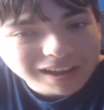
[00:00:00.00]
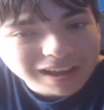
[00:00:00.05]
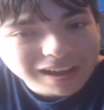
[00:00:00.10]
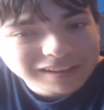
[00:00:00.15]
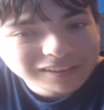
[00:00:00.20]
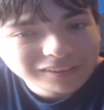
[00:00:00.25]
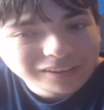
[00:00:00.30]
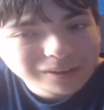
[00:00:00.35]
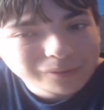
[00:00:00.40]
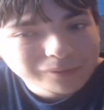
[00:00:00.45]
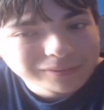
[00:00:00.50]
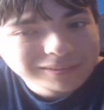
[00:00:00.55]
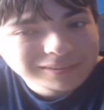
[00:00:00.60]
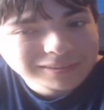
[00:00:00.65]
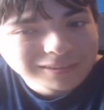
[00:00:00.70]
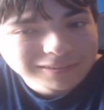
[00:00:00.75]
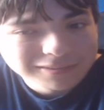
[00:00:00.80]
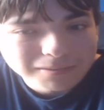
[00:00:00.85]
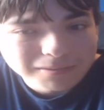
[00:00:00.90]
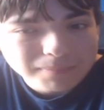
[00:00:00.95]
kind of like with
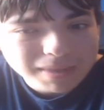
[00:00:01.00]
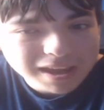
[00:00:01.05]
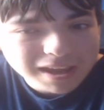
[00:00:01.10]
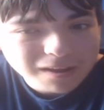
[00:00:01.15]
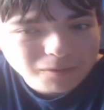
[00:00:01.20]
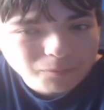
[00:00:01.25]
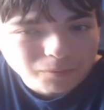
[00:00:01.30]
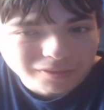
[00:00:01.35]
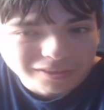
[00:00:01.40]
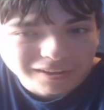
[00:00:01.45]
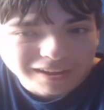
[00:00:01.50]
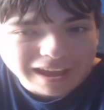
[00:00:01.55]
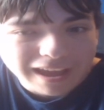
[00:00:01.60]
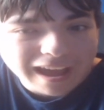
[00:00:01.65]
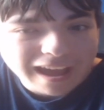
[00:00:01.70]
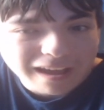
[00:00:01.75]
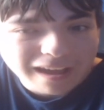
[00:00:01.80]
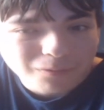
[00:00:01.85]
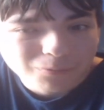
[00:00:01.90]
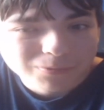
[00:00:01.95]
Suzume, where the
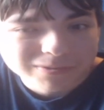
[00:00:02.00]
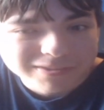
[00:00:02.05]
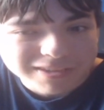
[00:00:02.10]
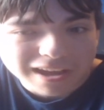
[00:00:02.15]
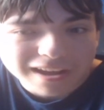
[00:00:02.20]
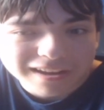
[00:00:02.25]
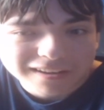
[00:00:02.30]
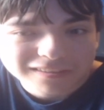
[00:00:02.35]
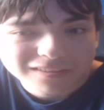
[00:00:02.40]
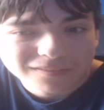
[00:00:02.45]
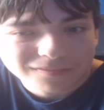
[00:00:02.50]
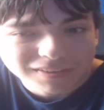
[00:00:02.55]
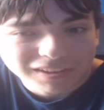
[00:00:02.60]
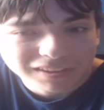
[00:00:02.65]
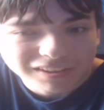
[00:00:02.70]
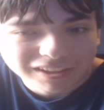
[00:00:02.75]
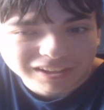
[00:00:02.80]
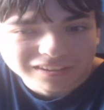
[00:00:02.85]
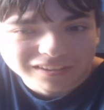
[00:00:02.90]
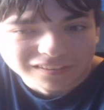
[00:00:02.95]
cat was kind of the
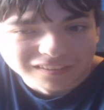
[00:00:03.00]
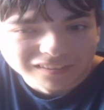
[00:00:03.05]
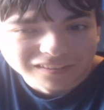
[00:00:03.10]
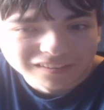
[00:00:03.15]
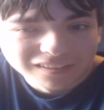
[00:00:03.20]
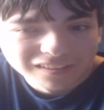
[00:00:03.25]
villain